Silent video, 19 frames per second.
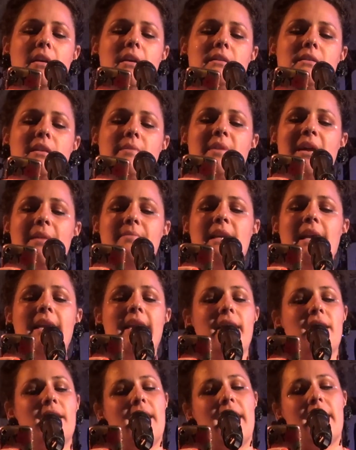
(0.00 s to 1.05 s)
Sometimes I
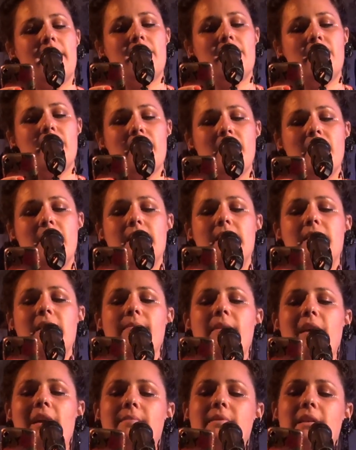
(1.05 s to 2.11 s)
eat a lot of sugar, and
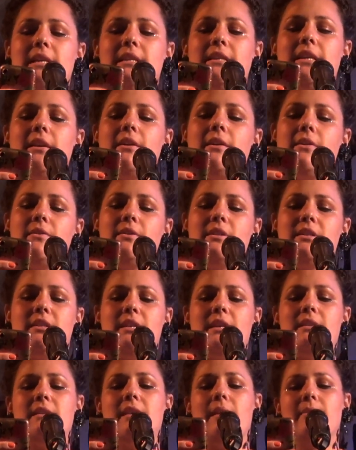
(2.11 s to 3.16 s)
sometimes I see ghosts,
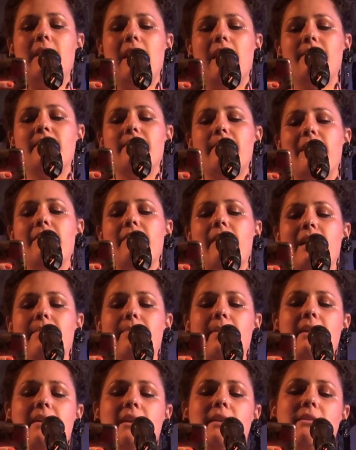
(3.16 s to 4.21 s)
and sometimes my right
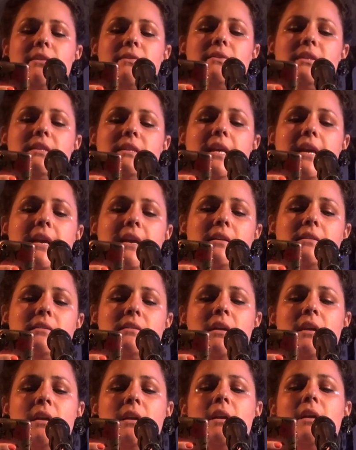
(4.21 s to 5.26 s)
pinky toe
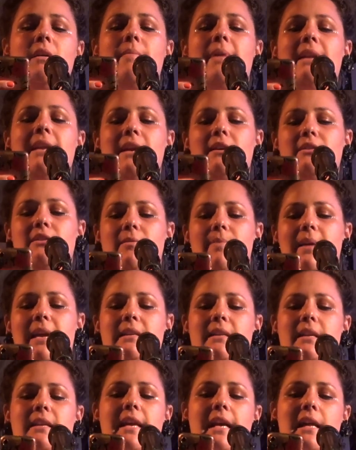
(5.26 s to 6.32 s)
stings. My nails are
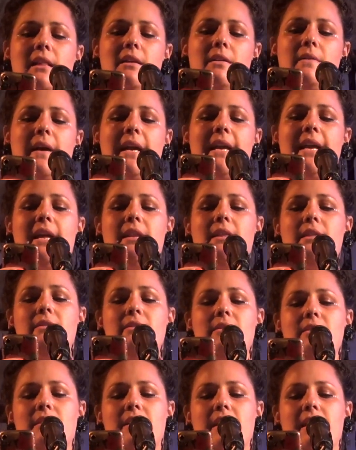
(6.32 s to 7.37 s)
painted yellow. I get
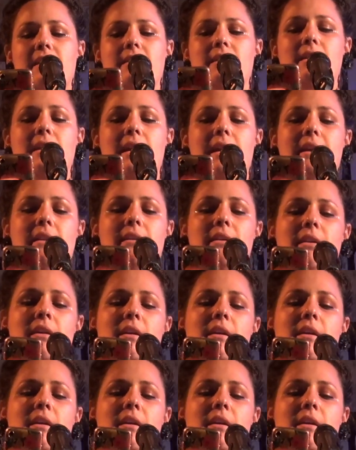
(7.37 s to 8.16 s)
thirsty in the night.